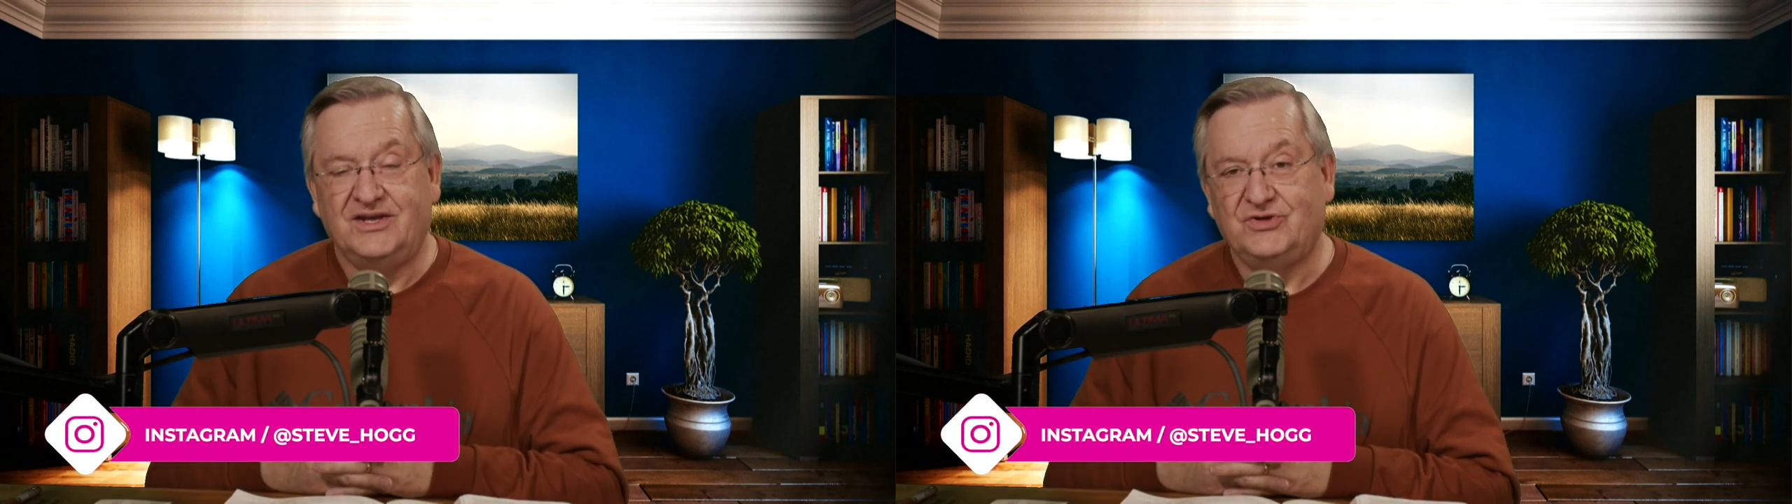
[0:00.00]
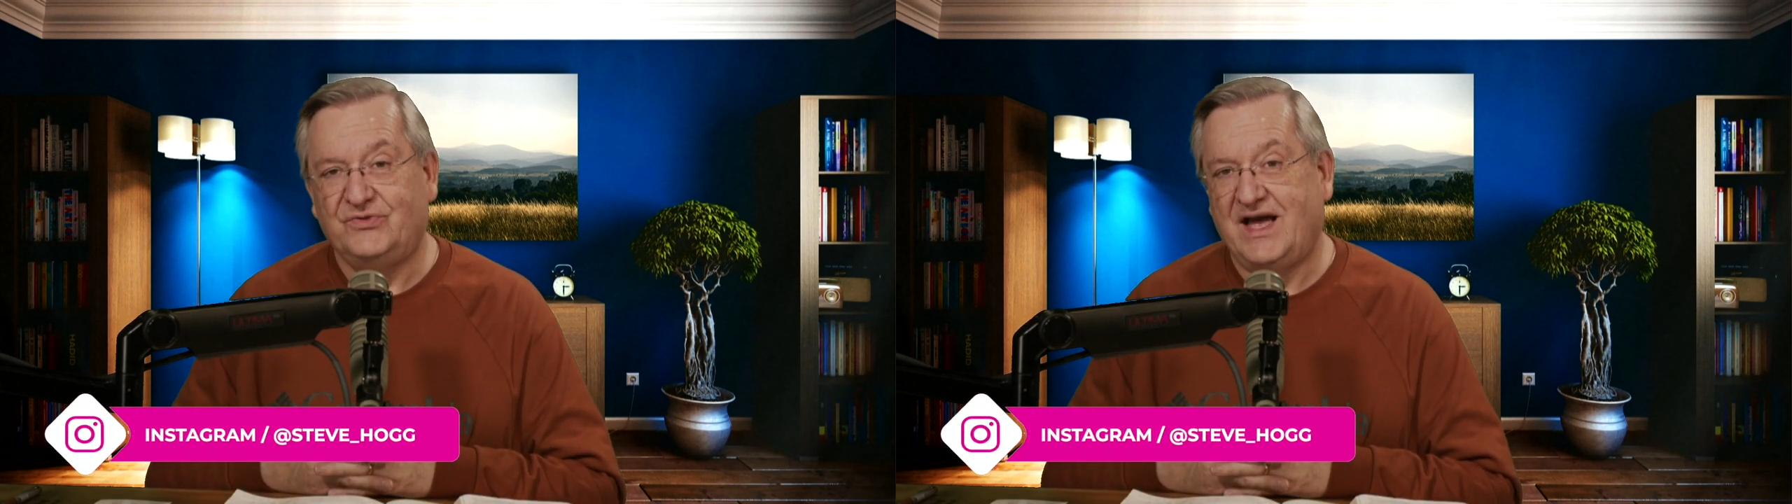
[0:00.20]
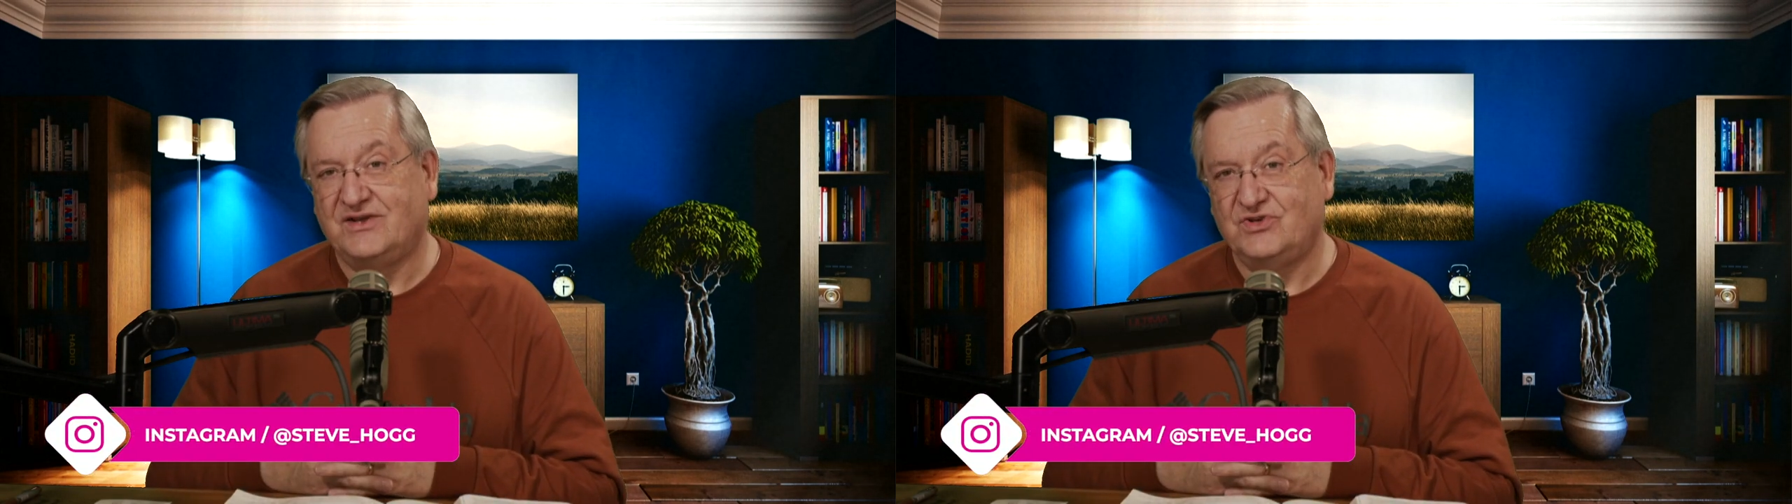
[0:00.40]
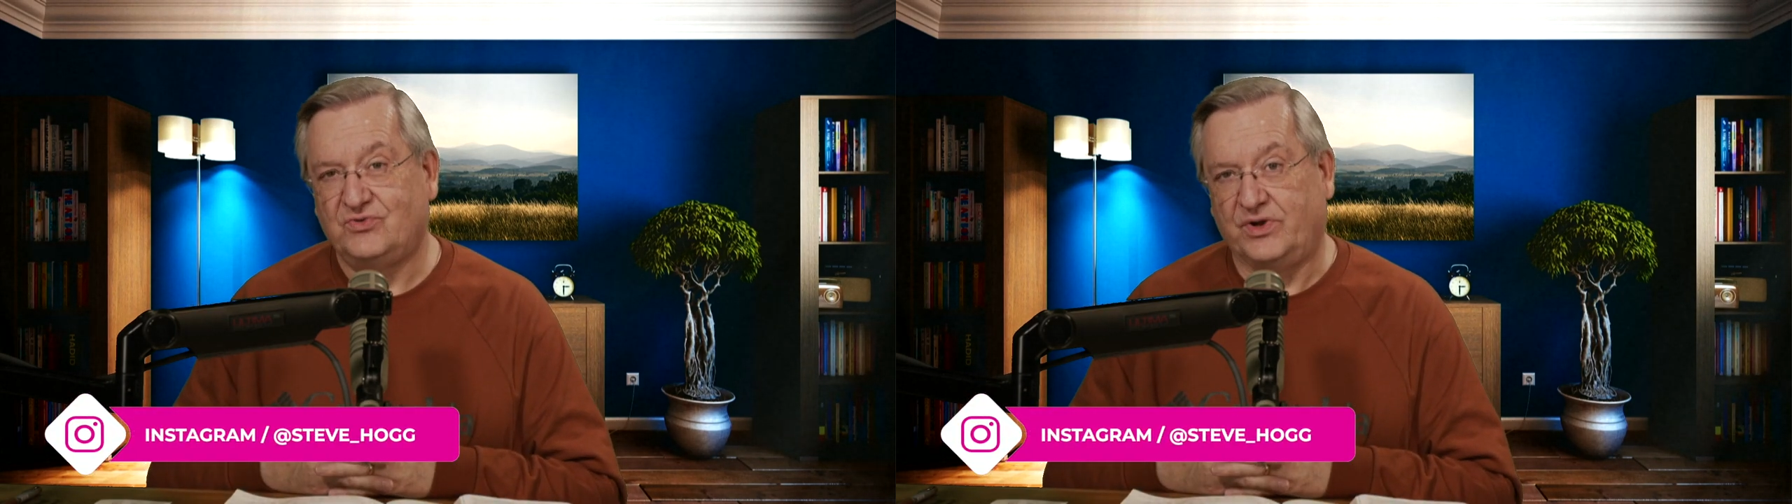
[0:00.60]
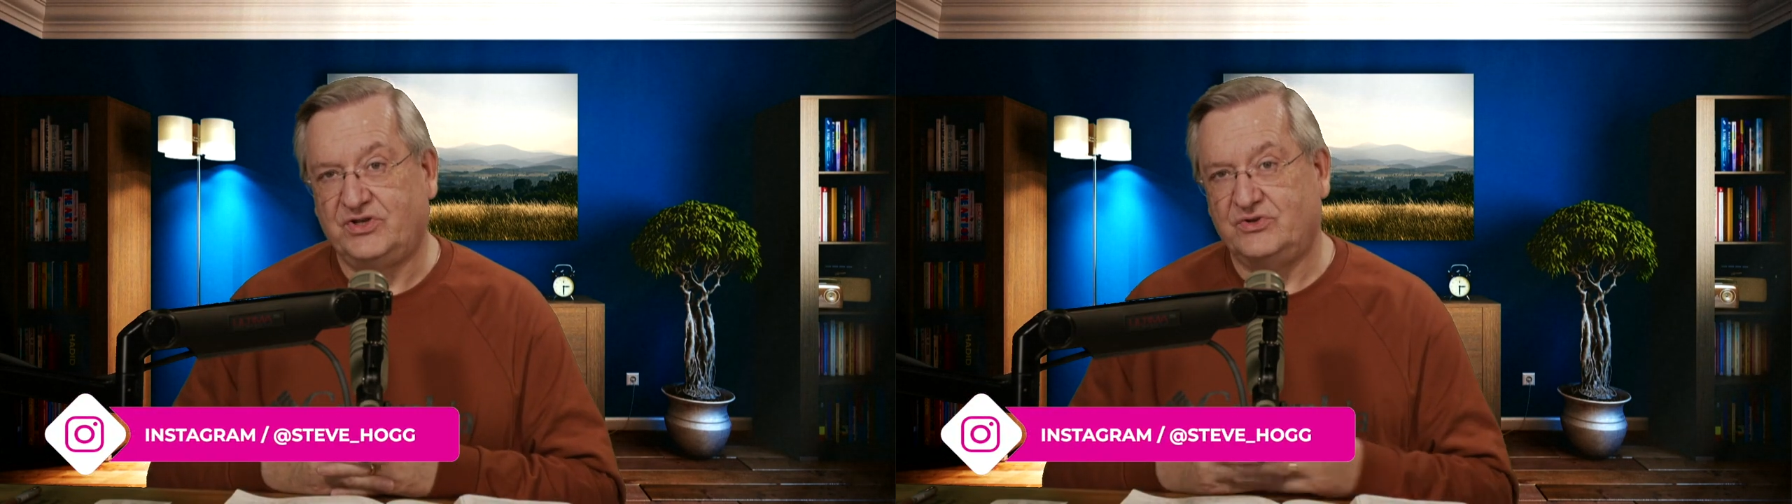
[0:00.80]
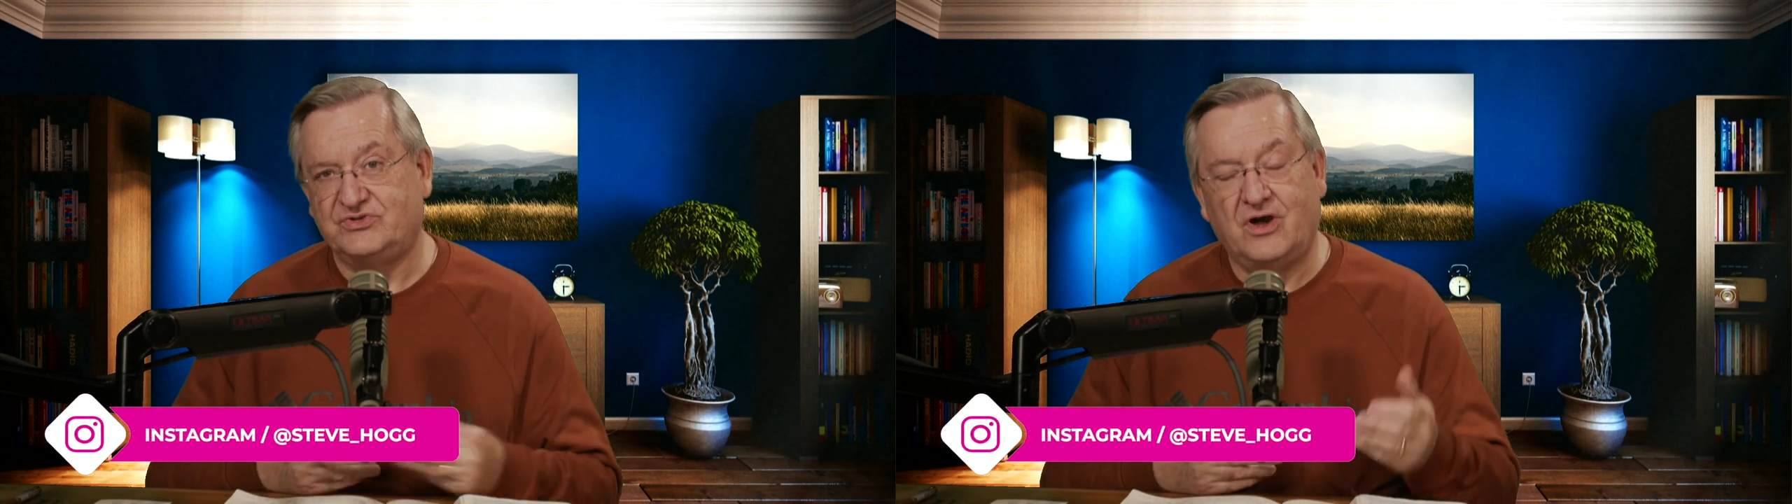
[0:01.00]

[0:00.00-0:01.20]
in 2022.